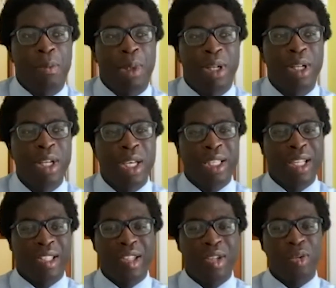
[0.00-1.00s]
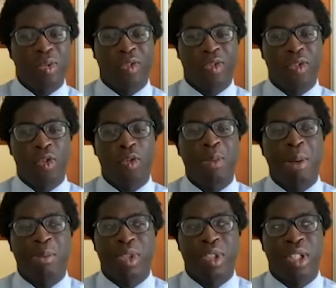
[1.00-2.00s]
But there's still 4
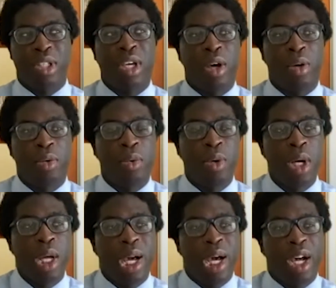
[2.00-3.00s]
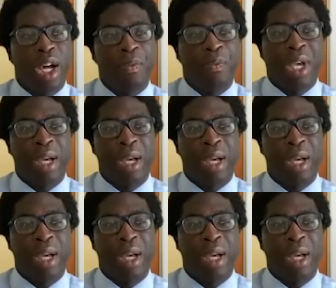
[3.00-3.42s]
months to go.